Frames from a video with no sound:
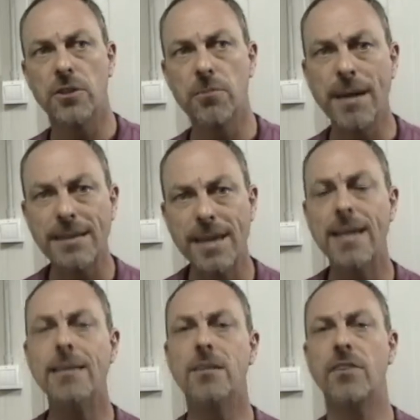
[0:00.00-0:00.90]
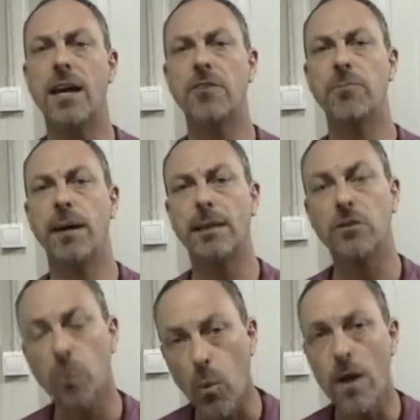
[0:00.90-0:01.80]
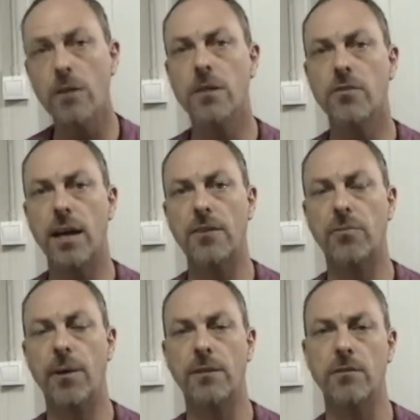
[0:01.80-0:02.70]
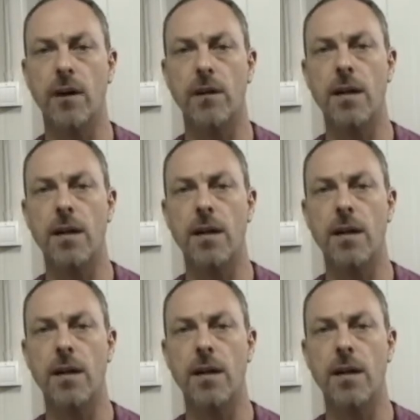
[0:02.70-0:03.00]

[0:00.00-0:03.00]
maintain this aspect, this wellness aspect of our